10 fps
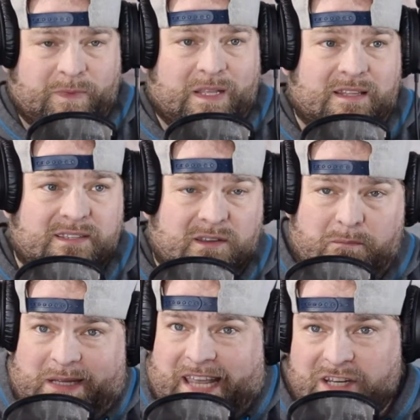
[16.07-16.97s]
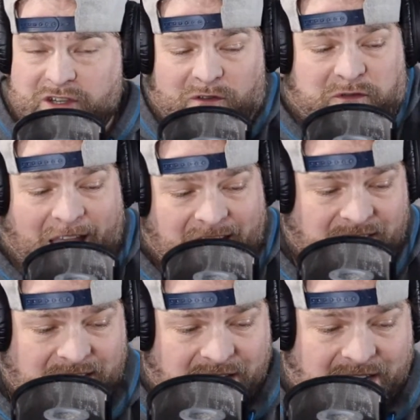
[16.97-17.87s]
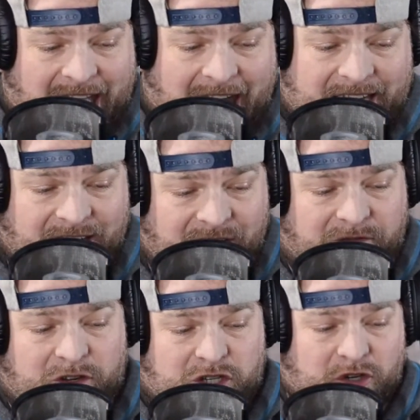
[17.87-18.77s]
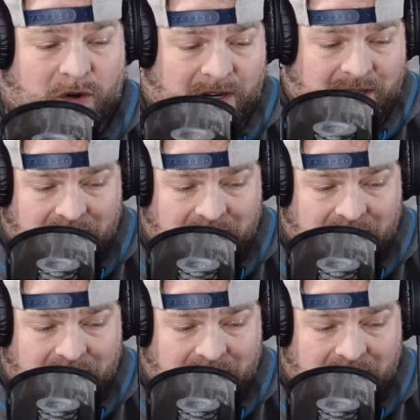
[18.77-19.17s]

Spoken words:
This is a potential fight of the year candidate for sure.